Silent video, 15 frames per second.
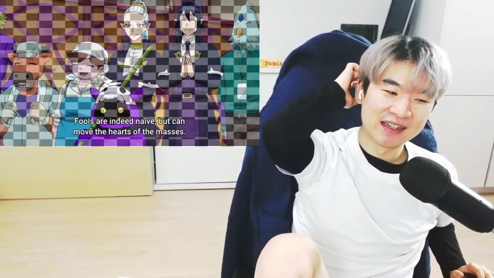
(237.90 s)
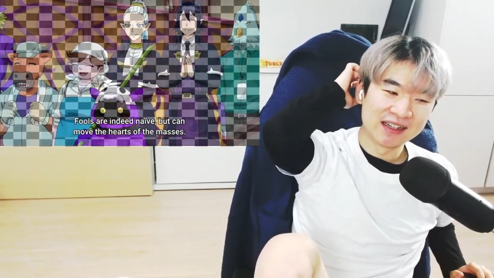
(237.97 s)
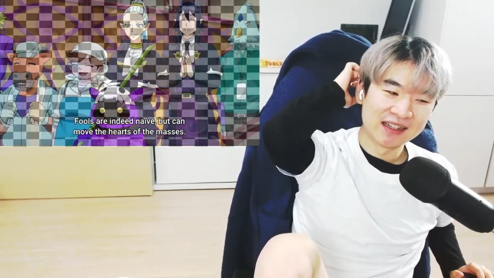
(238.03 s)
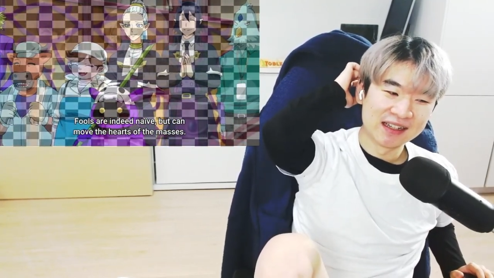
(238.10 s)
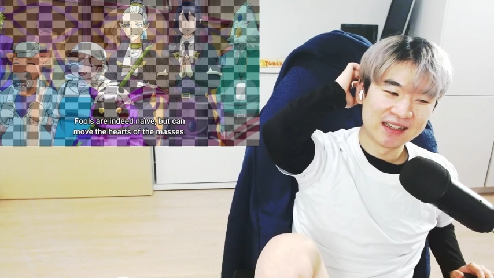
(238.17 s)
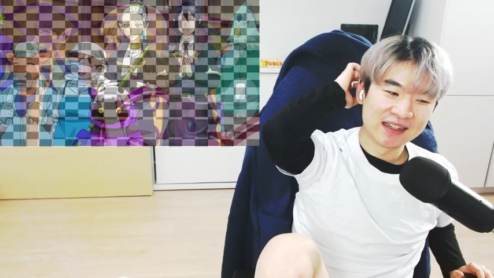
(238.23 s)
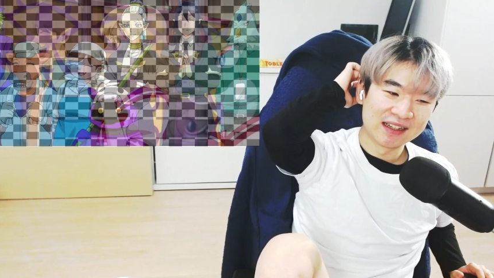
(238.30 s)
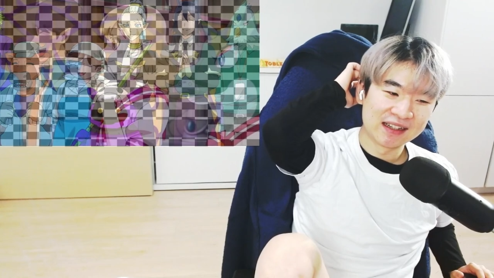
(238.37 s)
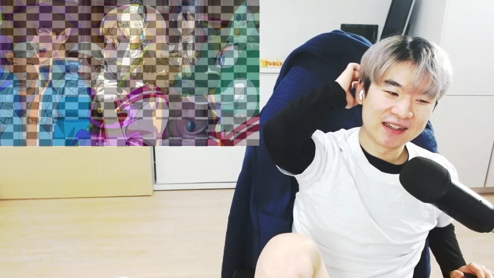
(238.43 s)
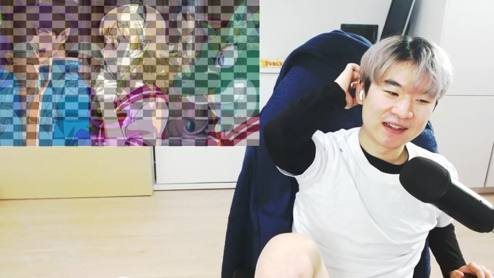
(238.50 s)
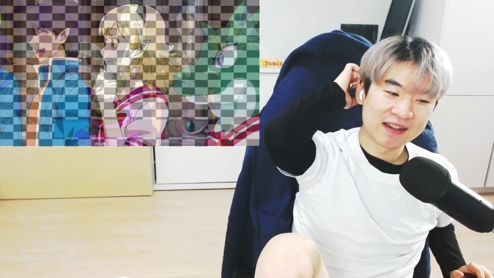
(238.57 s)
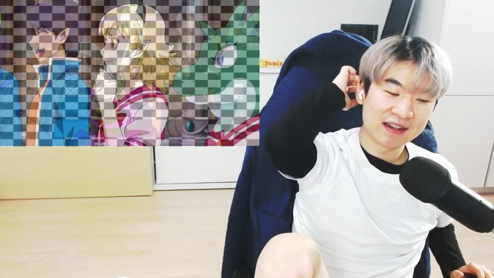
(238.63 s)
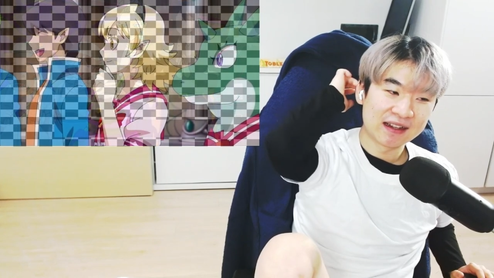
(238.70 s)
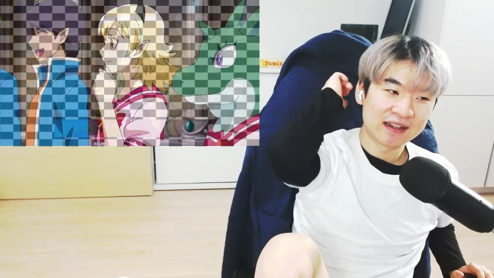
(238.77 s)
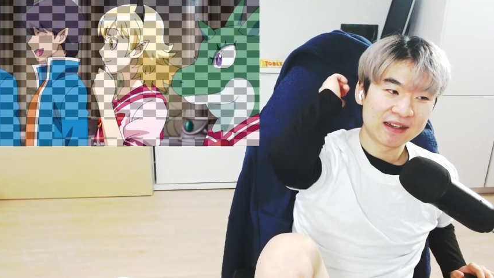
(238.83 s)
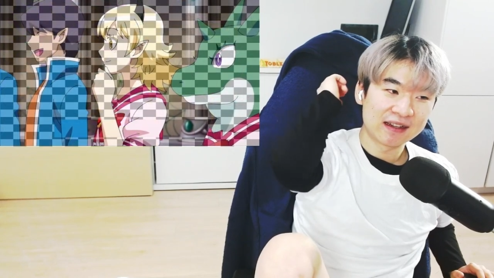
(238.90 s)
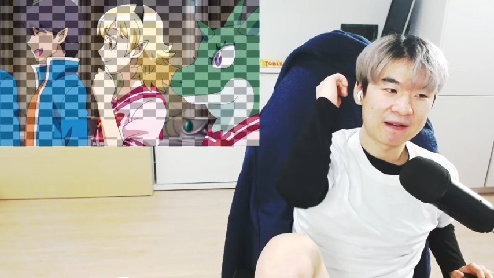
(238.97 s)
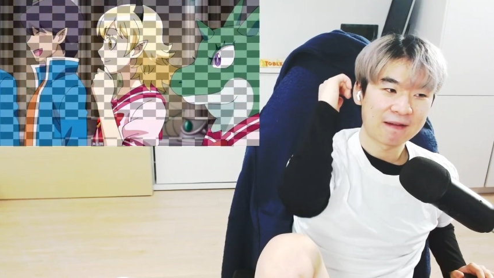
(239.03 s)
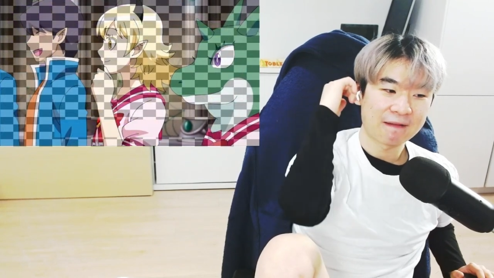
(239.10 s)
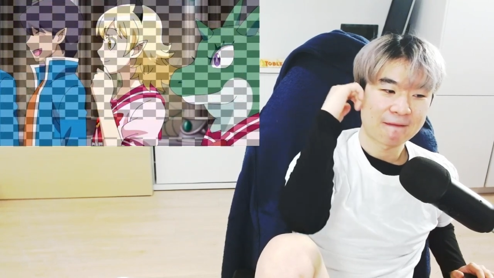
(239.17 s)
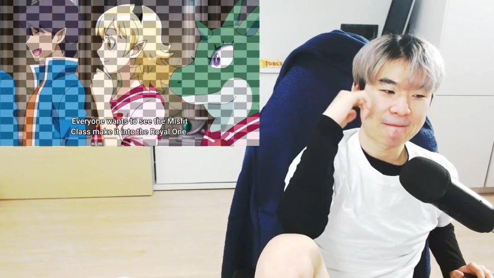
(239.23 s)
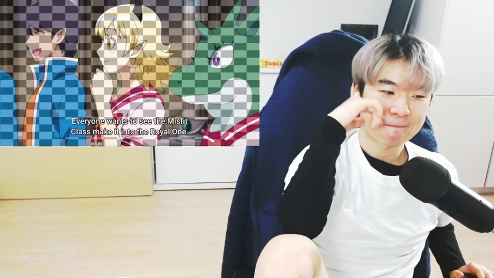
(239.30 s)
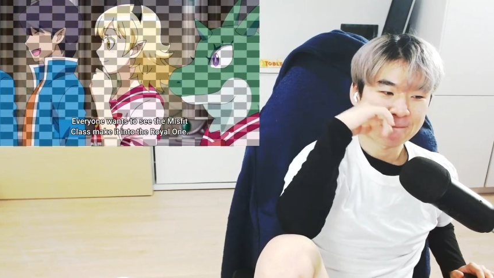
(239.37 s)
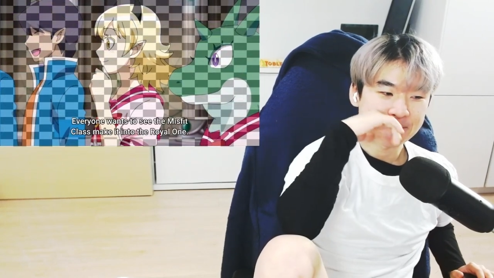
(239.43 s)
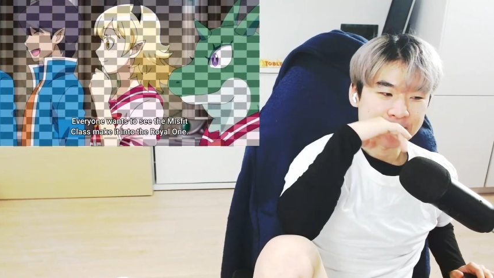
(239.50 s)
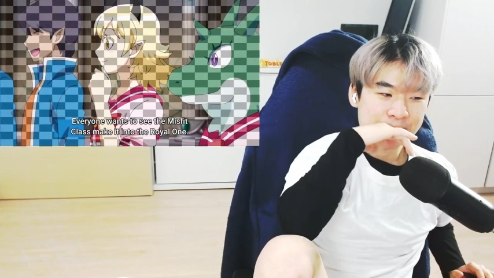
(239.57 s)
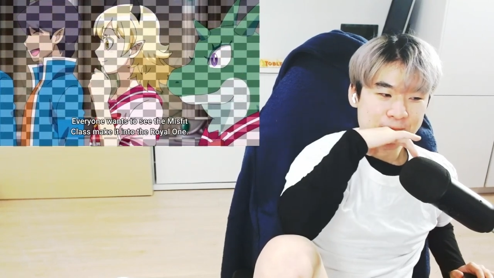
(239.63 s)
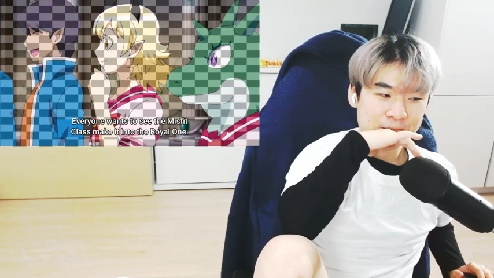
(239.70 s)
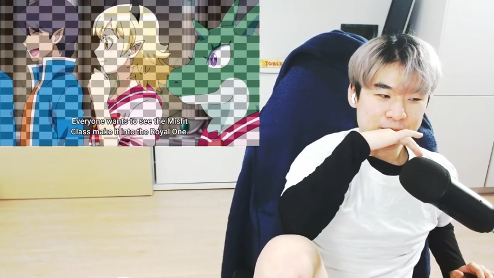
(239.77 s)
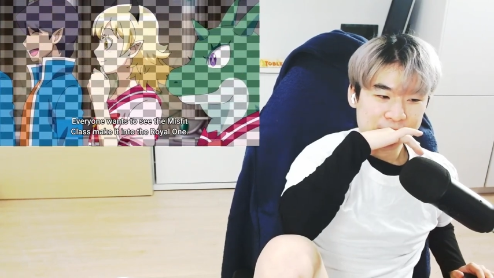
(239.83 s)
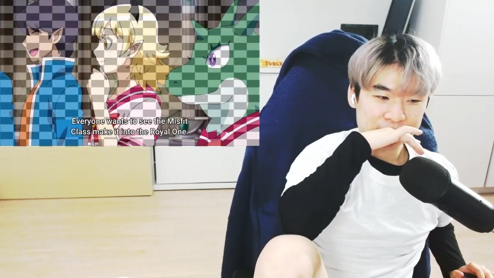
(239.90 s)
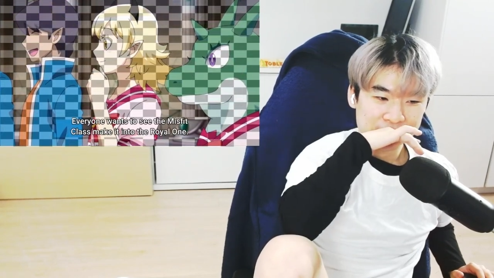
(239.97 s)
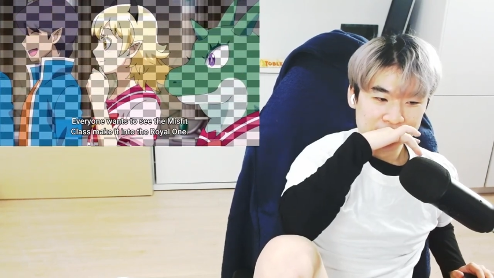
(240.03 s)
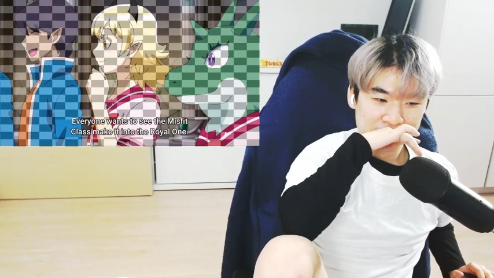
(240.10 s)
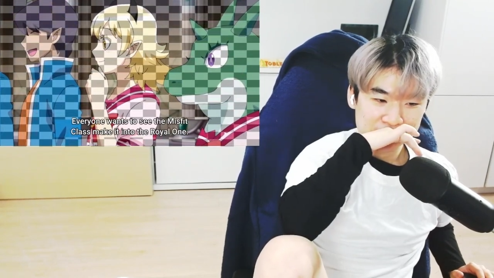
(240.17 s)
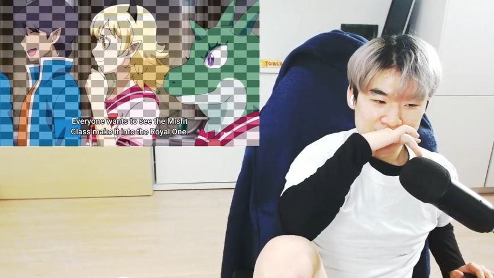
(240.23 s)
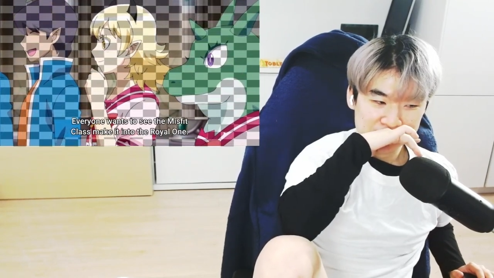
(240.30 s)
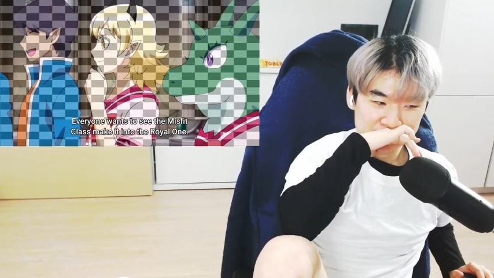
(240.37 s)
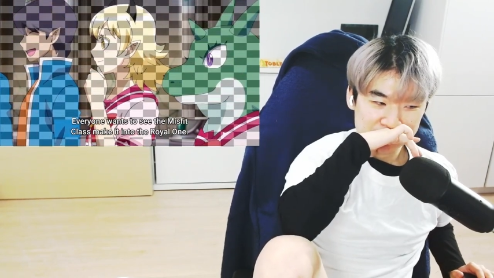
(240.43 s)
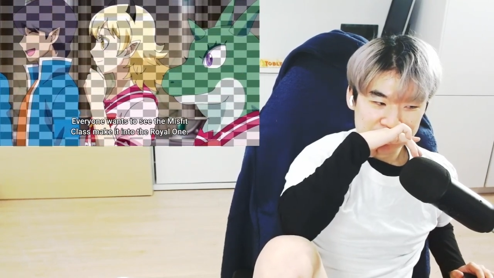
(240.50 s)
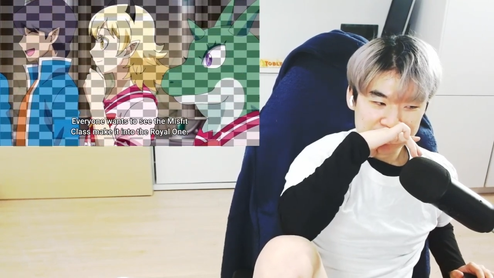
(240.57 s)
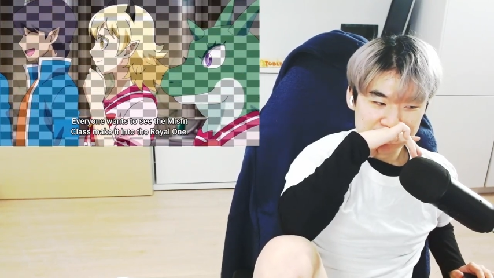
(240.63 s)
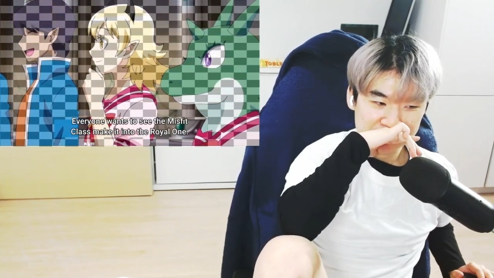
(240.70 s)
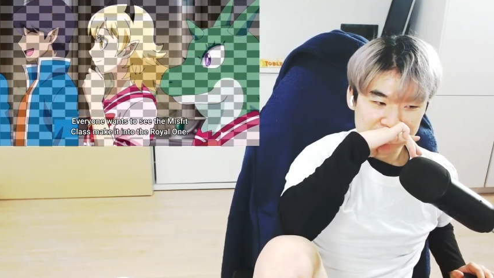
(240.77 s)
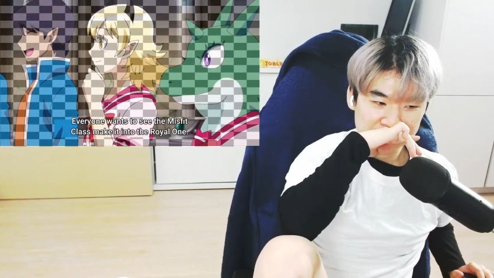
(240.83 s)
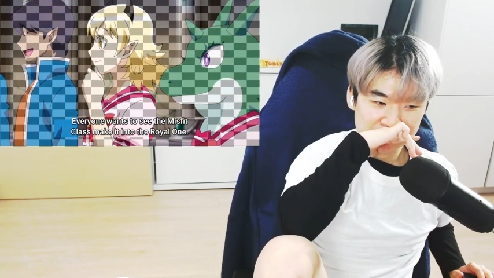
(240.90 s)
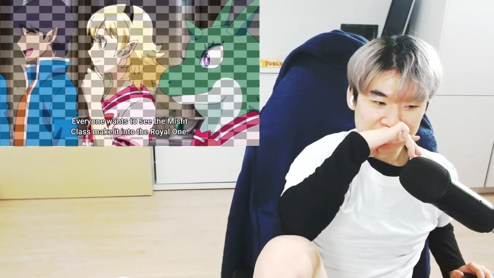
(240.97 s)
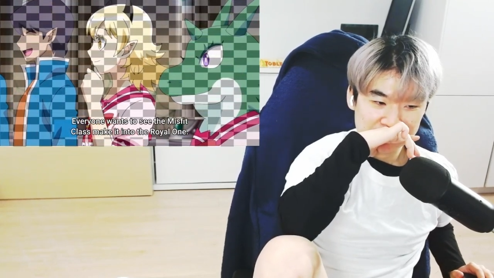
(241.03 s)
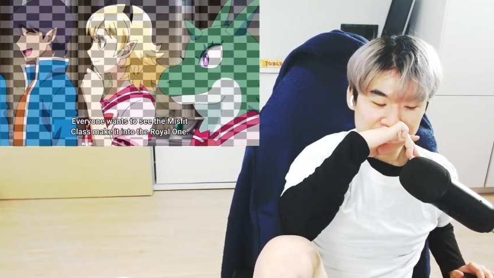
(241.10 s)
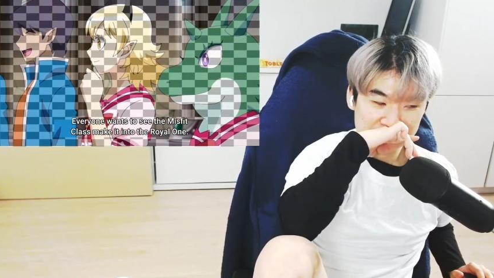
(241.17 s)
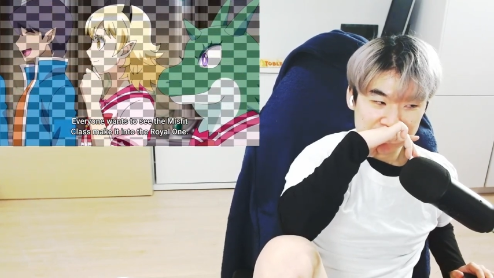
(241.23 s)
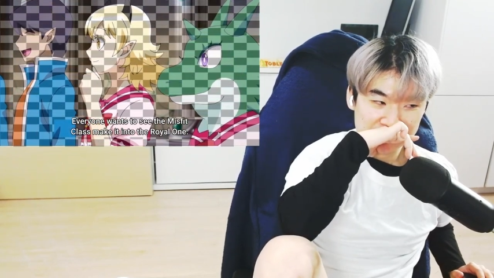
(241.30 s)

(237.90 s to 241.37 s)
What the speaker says: Nobody speaks.